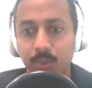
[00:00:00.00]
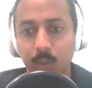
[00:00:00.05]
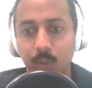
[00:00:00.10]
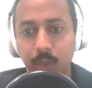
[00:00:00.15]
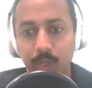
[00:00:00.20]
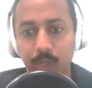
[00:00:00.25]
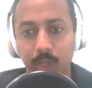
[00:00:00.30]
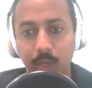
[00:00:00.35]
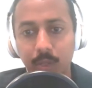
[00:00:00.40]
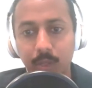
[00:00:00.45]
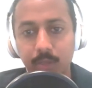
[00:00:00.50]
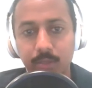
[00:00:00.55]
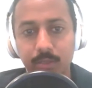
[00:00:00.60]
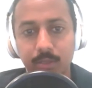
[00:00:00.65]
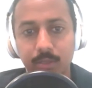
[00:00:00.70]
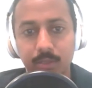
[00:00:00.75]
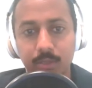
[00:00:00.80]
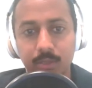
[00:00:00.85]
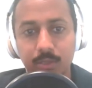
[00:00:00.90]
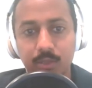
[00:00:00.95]
to
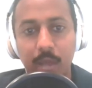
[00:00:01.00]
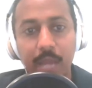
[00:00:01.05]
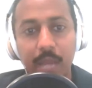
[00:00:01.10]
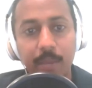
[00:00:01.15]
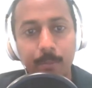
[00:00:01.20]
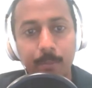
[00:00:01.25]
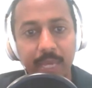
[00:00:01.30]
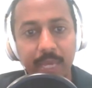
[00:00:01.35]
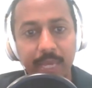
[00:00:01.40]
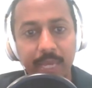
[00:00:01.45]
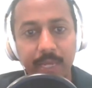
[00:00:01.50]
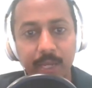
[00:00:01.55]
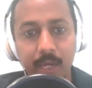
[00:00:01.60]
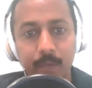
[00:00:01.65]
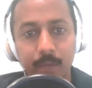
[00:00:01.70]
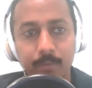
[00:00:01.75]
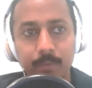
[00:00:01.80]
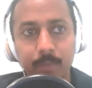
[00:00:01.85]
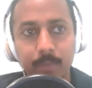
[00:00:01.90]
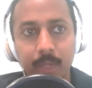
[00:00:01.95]
adults try to pick it
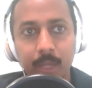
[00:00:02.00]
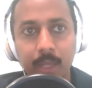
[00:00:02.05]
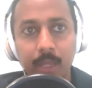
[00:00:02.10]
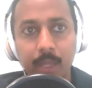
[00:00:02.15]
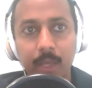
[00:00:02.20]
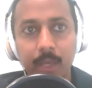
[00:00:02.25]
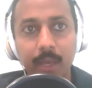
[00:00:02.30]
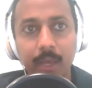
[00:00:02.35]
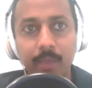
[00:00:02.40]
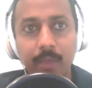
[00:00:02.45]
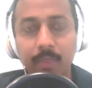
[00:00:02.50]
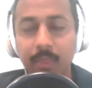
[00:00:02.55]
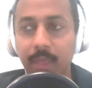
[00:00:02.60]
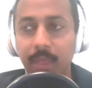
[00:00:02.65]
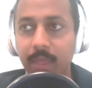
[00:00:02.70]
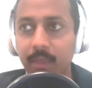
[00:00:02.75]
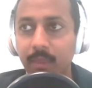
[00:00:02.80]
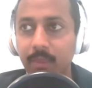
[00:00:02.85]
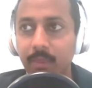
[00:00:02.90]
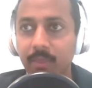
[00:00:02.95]
up, and
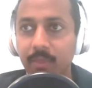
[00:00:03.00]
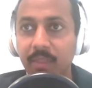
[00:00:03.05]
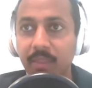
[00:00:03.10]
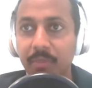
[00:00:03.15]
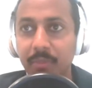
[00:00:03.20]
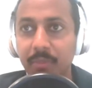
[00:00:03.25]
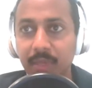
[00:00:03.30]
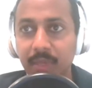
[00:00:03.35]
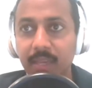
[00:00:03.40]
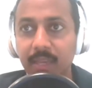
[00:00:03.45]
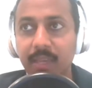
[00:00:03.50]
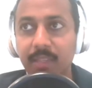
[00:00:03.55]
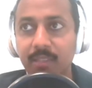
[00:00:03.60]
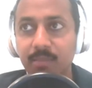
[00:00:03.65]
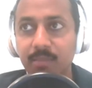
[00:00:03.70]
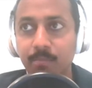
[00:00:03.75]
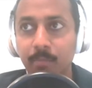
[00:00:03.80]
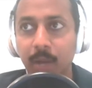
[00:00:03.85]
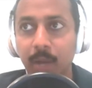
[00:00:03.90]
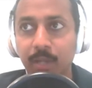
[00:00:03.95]
they they think
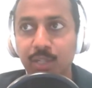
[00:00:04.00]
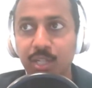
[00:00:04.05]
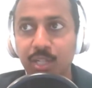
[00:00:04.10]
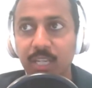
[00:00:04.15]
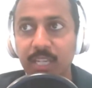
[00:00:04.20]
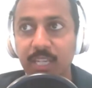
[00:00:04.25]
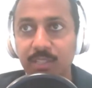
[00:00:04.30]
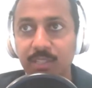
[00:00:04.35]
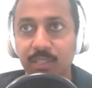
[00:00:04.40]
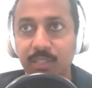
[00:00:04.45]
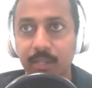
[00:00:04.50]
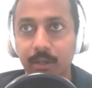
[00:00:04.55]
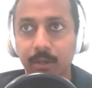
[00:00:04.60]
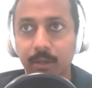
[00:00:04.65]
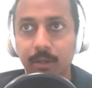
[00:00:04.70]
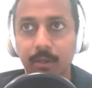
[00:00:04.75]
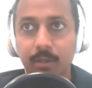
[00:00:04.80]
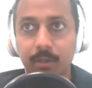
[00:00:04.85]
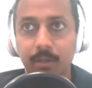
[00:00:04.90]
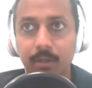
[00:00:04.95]
it's much
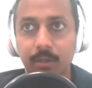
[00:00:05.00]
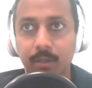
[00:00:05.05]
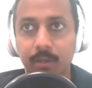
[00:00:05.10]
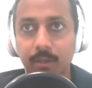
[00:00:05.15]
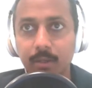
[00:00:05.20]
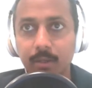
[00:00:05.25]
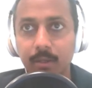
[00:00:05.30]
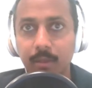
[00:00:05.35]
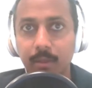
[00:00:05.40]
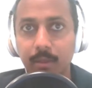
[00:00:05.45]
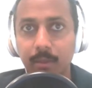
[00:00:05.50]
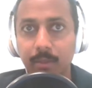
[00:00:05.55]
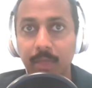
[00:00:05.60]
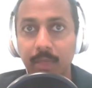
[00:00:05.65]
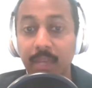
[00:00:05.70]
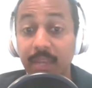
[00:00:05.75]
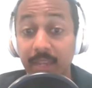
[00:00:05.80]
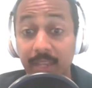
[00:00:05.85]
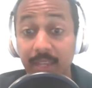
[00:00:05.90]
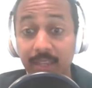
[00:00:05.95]
easier
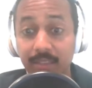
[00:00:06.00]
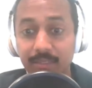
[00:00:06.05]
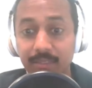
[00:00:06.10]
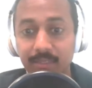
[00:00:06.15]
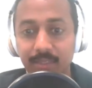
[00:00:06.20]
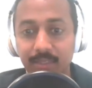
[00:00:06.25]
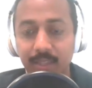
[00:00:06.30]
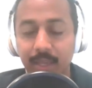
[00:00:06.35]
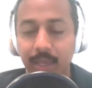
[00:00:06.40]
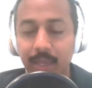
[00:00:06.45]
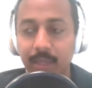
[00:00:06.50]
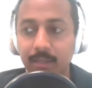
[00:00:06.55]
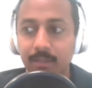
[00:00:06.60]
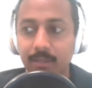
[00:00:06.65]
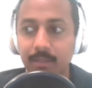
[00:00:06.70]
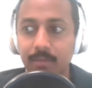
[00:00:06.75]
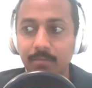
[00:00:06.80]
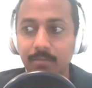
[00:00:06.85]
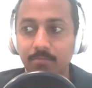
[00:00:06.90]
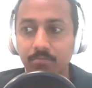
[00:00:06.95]
than it is,
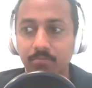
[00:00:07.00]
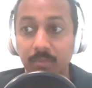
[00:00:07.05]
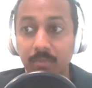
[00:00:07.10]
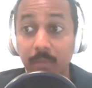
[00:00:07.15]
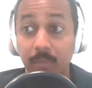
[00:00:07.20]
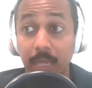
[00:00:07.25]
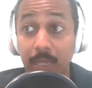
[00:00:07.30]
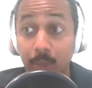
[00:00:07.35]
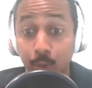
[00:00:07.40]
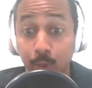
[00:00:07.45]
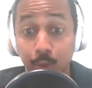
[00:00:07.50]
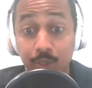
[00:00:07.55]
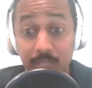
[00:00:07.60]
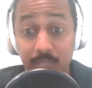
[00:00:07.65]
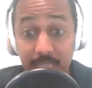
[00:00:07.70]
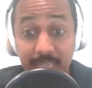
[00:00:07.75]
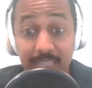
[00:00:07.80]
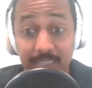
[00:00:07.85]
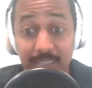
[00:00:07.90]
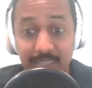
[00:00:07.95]
and it
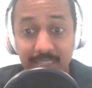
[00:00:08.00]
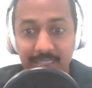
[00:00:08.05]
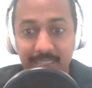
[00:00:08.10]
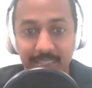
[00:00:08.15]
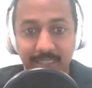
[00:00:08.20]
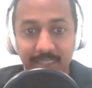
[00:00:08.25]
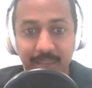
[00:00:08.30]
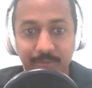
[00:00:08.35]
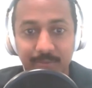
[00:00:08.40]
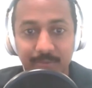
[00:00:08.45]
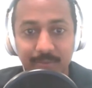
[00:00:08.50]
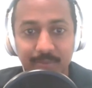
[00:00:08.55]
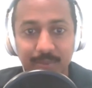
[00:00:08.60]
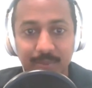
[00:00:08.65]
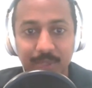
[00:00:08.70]
looks easy to them.